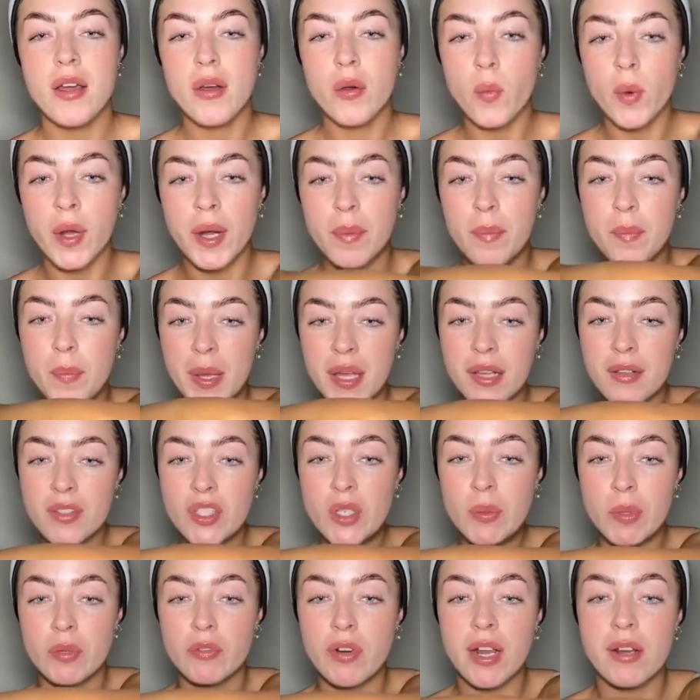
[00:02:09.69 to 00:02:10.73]
When it builds
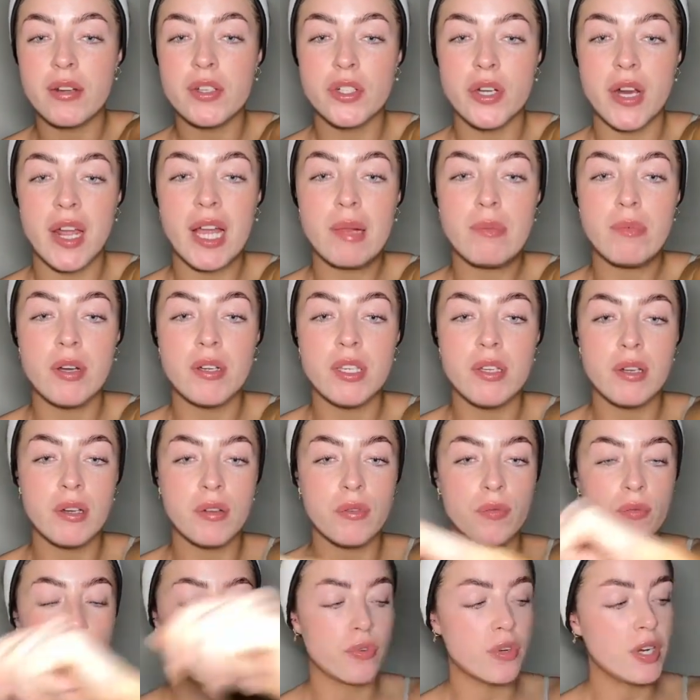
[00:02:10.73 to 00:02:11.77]
up around your elbow, you
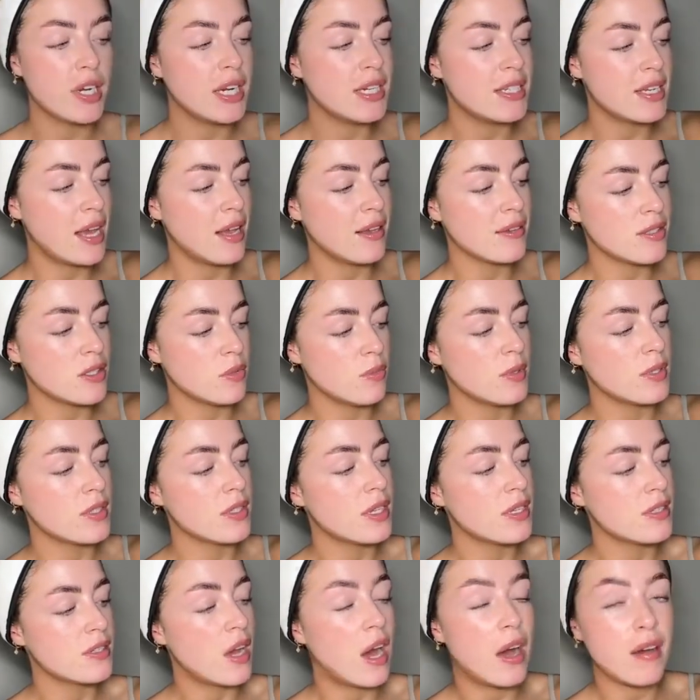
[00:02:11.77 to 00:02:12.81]
can really tell
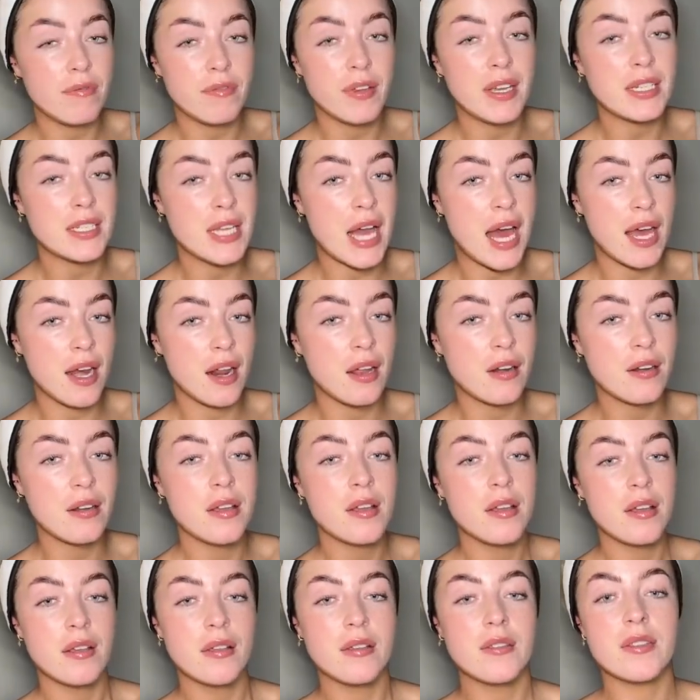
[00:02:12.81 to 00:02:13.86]
someone's got fake tan on.
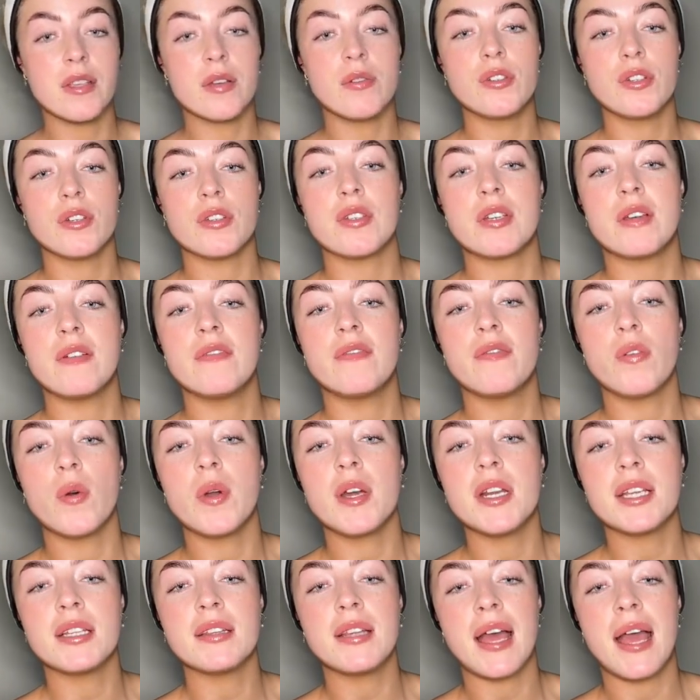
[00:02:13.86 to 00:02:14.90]
So just
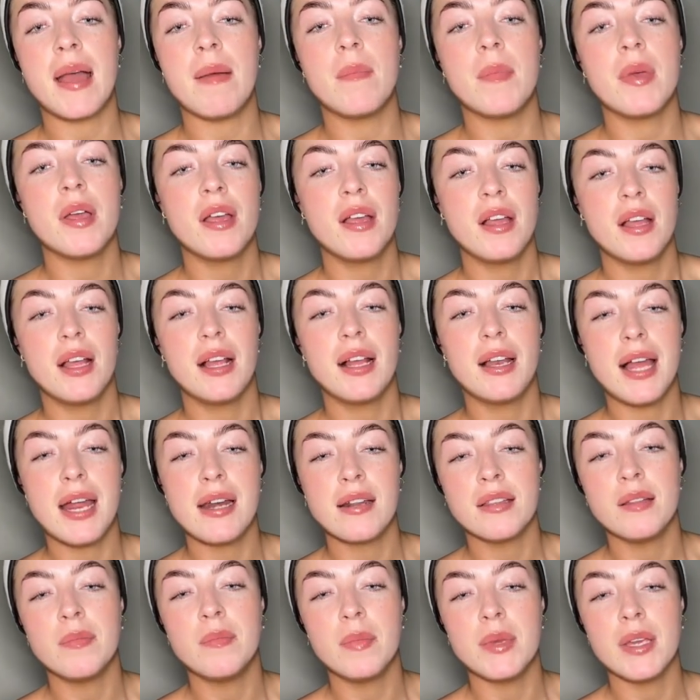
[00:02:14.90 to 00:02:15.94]
avoiding them,
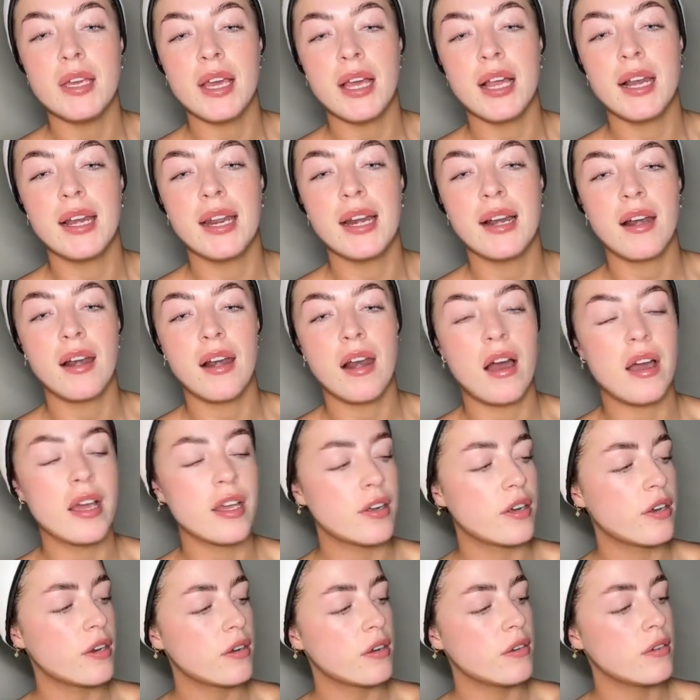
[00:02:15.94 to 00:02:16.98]
letting them be a little
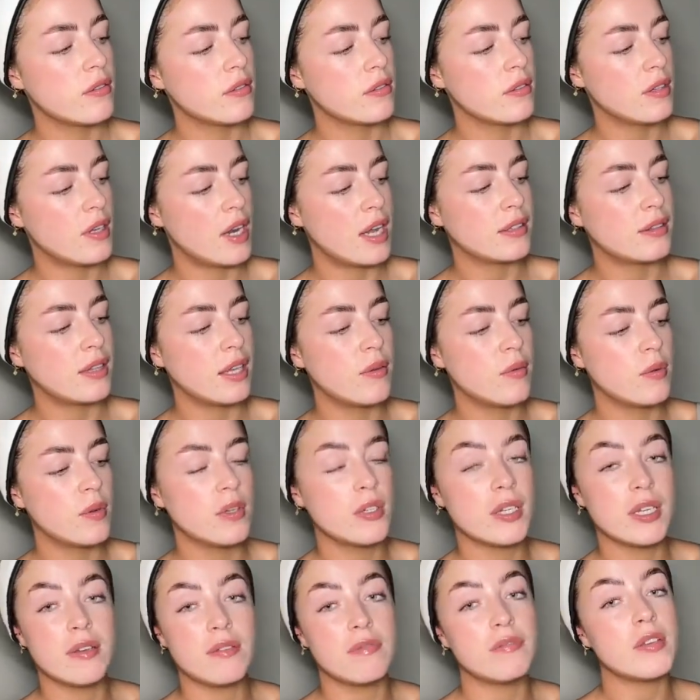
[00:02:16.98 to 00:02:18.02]
lighter like they
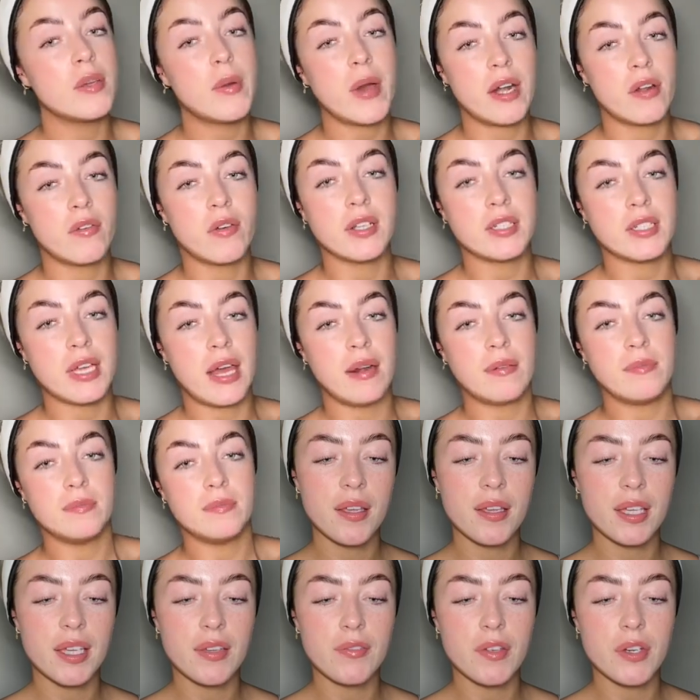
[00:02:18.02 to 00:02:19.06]
would if you had a real tan.
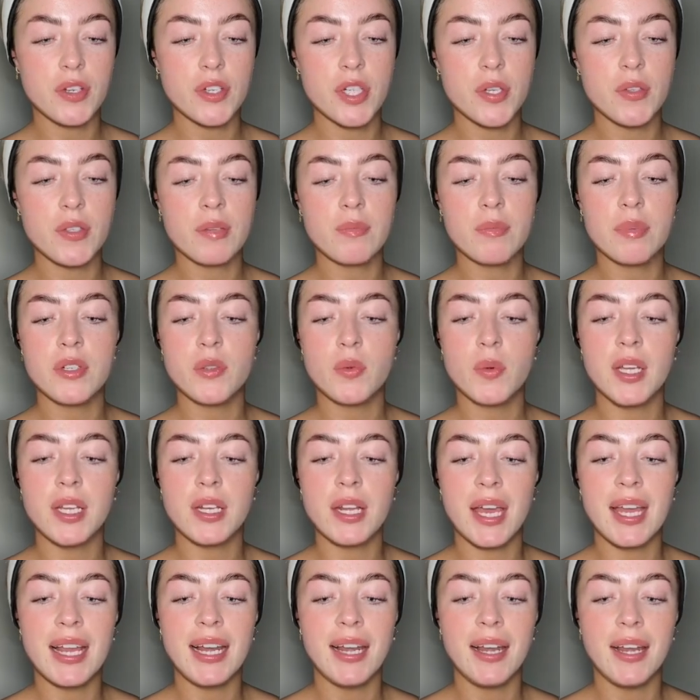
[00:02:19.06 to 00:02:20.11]
If you're choosing between
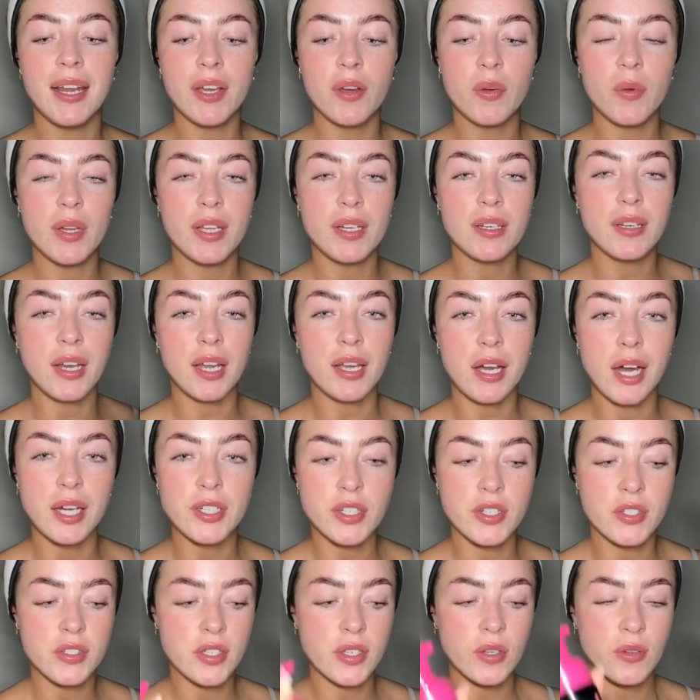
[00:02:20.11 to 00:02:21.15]
a liquid like I
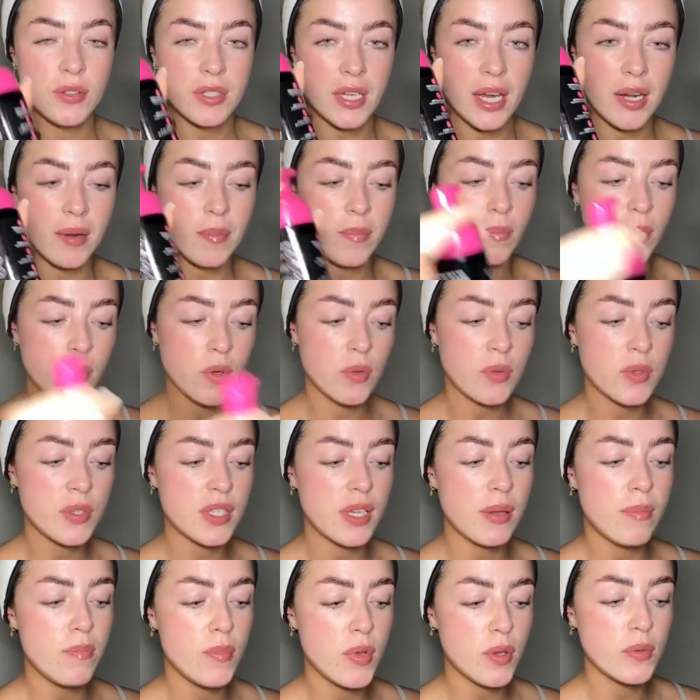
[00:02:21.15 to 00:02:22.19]
just used and a mousse
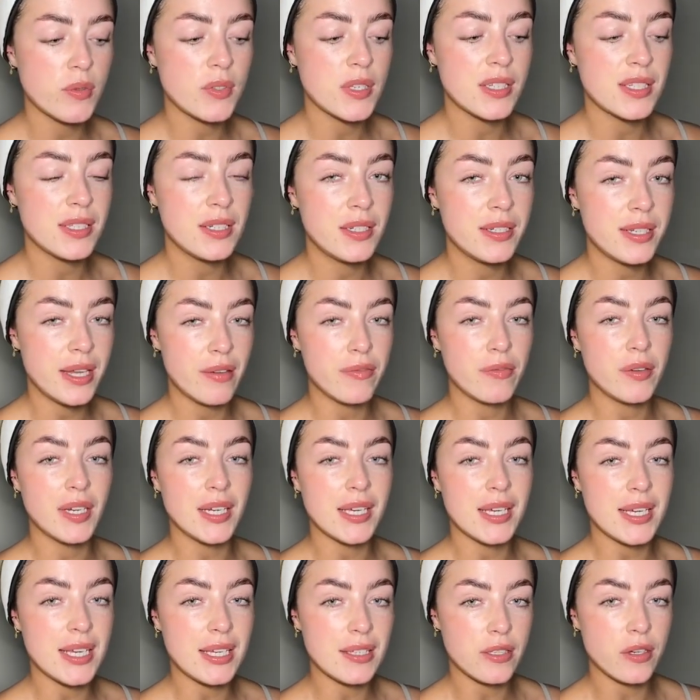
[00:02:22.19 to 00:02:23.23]
is definitely
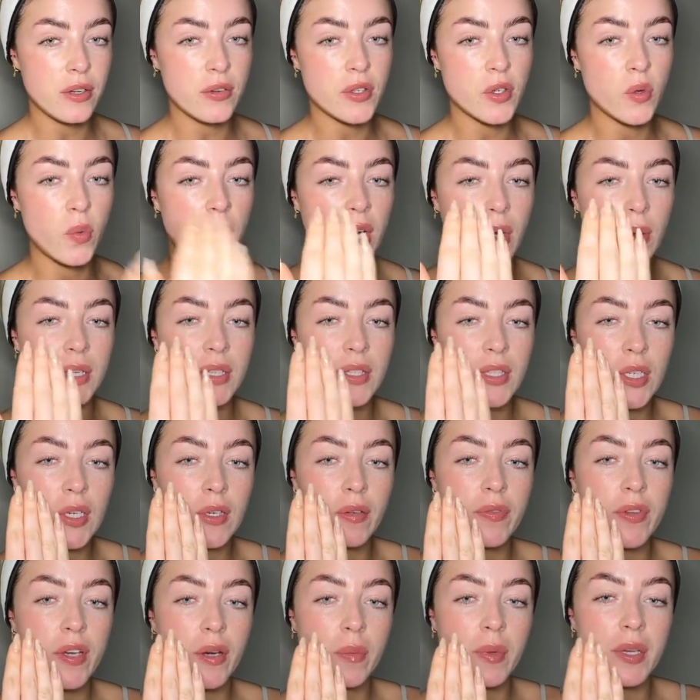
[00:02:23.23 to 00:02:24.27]
easier to work with. So
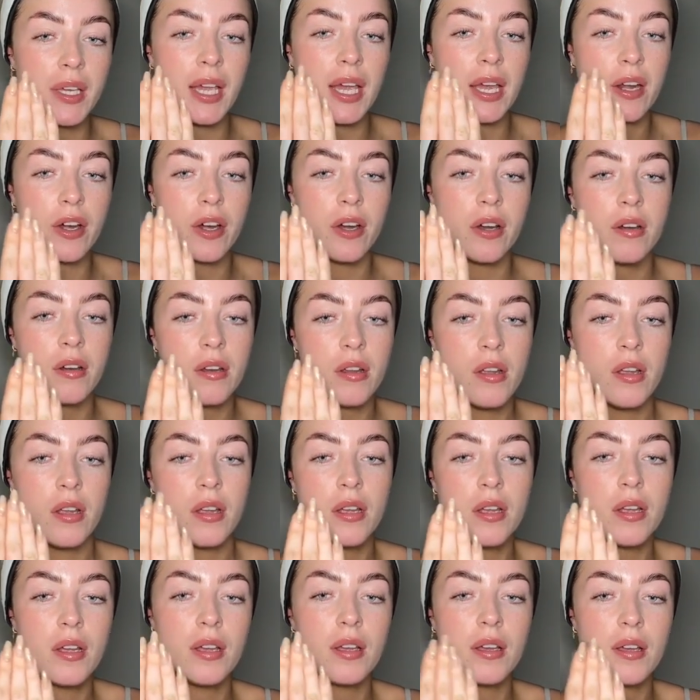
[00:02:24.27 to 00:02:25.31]
if you're a beginner,
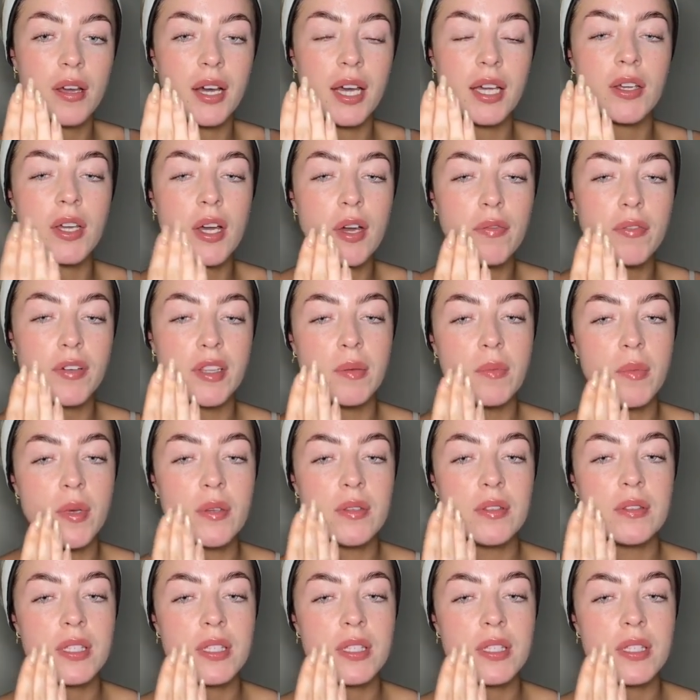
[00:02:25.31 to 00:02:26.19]
I go for the mousse.